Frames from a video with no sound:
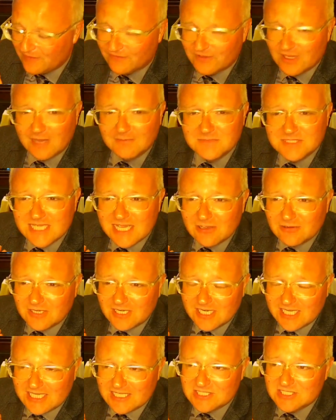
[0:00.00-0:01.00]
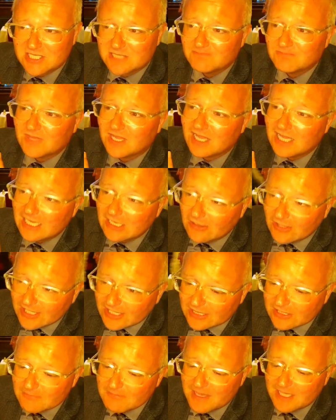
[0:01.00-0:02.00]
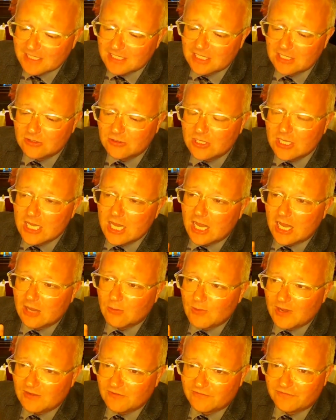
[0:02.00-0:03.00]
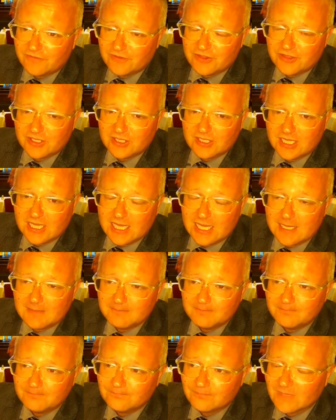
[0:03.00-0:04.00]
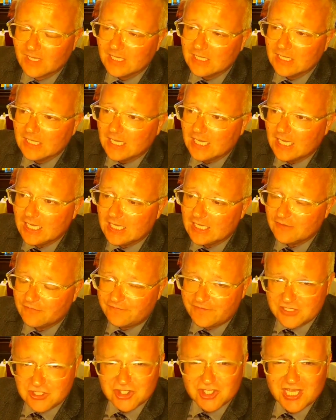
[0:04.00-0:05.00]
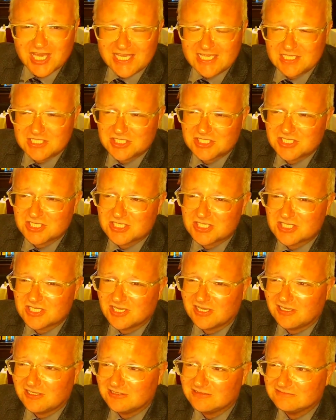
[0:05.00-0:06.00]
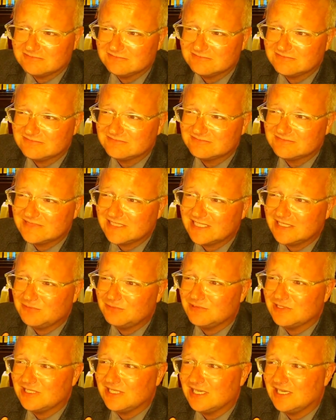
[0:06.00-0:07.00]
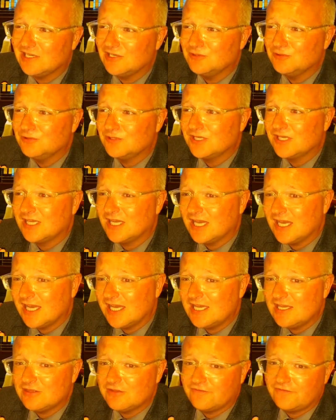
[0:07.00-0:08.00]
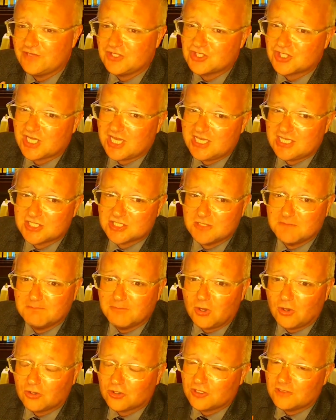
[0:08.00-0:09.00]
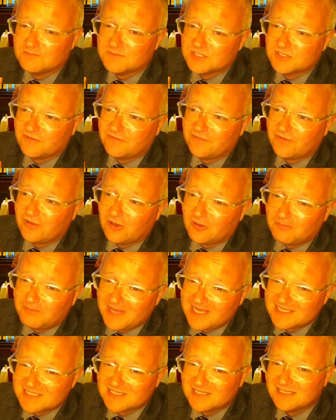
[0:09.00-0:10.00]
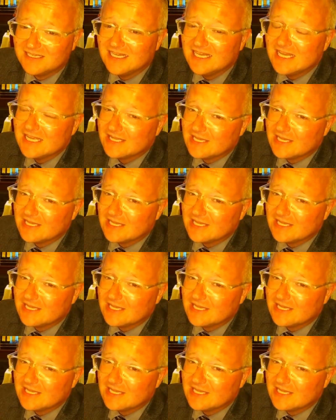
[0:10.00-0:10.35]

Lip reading: We've come down and eaten. I like the menu. I went for the fish cakes to start. They were okay. The fish cakes at Motkins are far better.